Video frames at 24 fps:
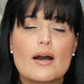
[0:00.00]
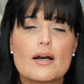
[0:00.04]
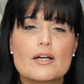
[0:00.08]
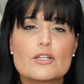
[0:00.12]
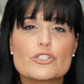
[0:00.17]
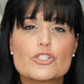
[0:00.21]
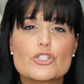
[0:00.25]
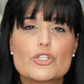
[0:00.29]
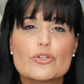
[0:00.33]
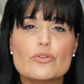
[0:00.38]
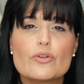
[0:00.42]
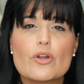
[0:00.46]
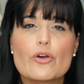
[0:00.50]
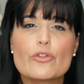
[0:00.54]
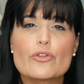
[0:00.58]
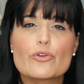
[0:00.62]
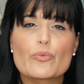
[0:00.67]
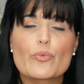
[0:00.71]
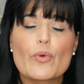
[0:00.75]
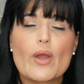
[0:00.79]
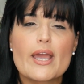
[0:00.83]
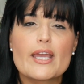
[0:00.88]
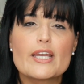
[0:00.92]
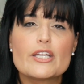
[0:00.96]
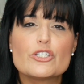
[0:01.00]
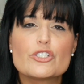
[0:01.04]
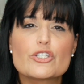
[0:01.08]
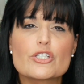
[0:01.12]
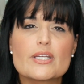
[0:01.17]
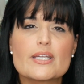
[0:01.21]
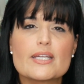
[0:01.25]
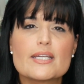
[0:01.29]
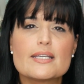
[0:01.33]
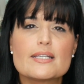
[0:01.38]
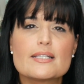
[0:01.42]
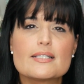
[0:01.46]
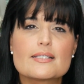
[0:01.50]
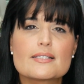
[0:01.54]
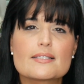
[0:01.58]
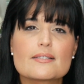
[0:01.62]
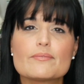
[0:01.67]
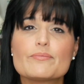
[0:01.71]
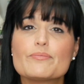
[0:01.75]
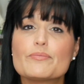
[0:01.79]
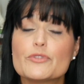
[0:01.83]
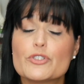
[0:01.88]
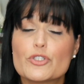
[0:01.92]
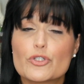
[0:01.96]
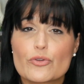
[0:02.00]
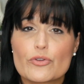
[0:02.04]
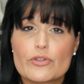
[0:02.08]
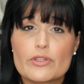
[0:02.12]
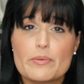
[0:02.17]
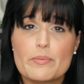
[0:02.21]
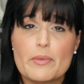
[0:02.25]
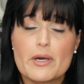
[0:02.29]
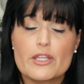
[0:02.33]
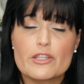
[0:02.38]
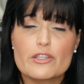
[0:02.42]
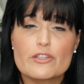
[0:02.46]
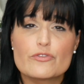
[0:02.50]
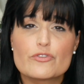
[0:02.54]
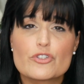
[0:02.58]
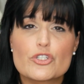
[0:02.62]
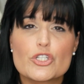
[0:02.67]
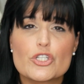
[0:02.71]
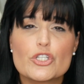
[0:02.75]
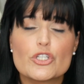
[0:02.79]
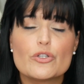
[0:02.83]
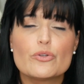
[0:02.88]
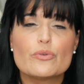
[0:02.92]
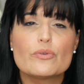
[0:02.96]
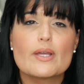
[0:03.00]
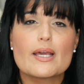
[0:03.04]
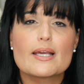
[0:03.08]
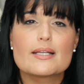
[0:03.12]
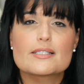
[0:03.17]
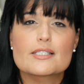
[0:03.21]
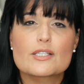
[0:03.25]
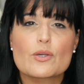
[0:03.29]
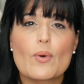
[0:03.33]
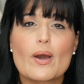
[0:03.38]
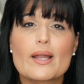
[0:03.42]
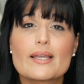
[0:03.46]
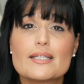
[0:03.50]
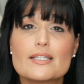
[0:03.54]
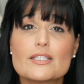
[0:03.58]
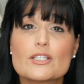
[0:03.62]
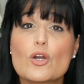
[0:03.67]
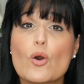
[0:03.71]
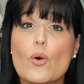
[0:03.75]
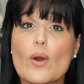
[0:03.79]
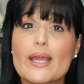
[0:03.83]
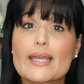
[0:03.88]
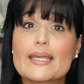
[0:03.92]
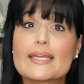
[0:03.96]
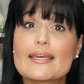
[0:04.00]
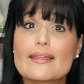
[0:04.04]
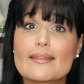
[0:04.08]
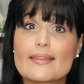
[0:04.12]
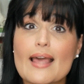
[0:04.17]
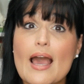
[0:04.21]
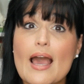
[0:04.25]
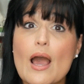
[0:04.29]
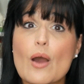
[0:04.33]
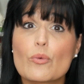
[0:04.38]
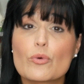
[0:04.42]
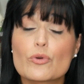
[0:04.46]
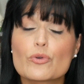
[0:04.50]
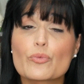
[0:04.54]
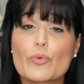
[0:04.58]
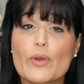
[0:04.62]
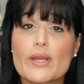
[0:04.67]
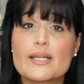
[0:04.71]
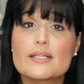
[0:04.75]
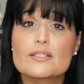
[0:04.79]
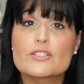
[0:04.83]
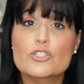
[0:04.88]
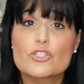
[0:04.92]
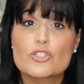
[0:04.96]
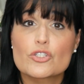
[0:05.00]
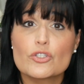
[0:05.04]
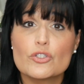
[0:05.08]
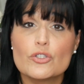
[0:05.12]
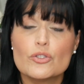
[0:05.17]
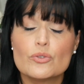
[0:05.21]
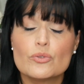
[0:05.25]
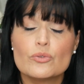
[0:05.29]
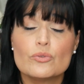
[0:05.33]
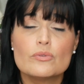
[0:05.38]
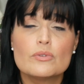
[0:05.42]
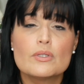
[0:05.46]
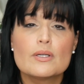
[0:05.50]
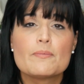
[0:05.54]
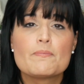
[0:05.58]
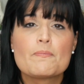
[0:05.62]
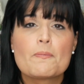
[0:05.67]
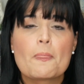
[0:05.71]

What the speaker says: June on the Range is during the month of June, and so I need to go ahead and get that one read soon.